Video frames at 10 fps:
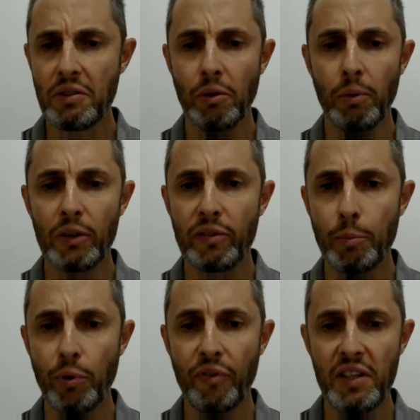school, one of the
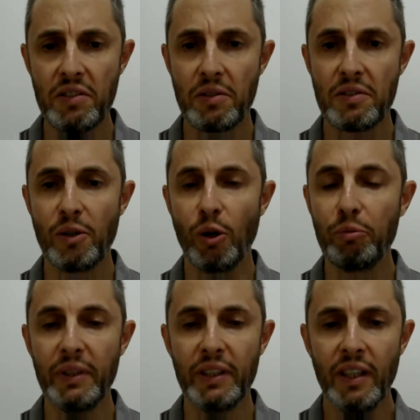professors
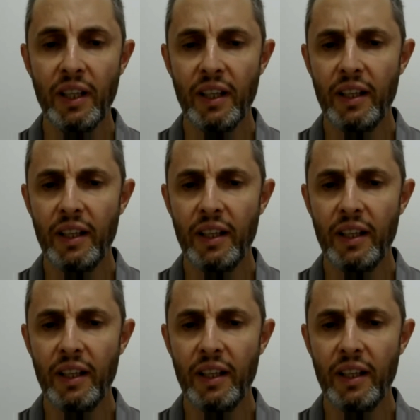told me,